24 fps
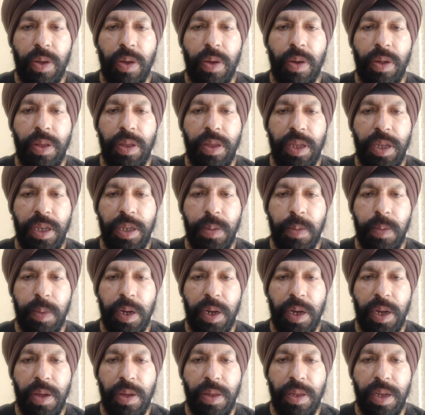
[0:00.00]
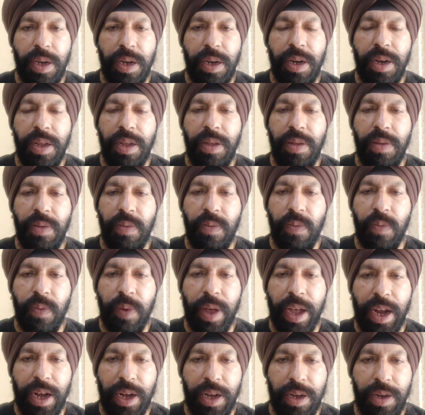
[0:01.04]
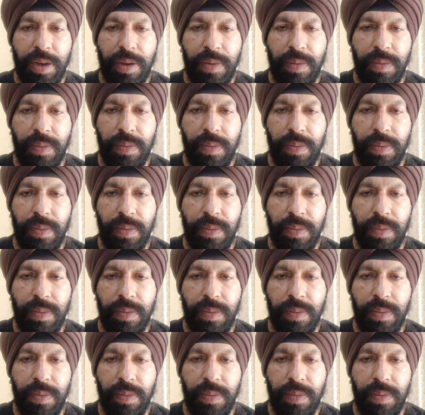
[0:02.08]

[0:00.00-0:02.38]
on this particular fact.